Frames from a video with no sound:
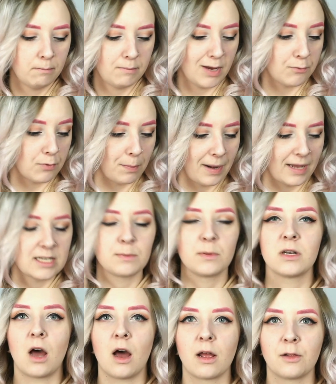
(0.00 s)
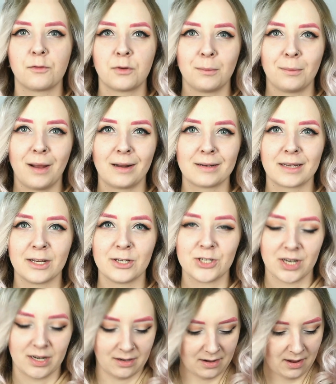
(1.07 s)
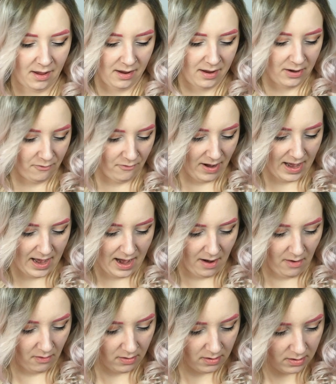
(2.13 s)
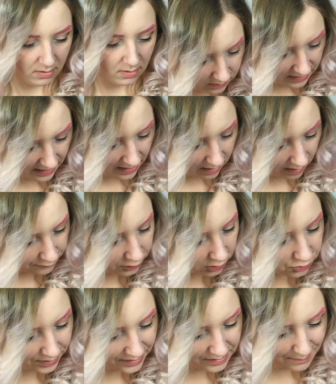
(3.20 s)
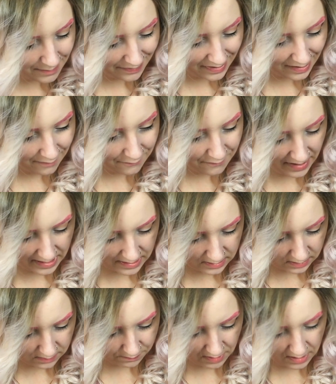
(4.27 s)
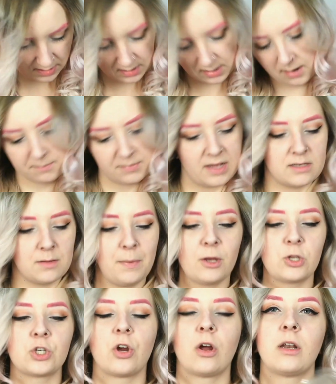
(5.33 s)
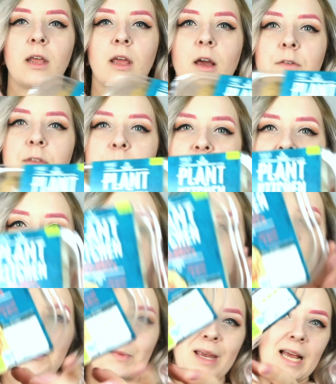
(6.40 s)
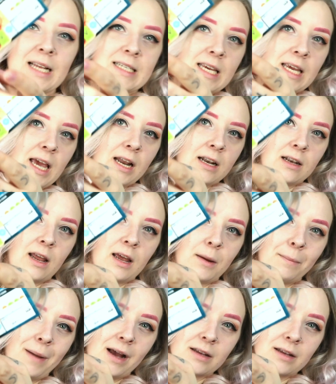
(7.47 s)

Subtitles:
meat replacement aisle from Plant Kitchen here right now. Yeah, I've not tried them at the event, but there's a picture on here of some spaghetti and like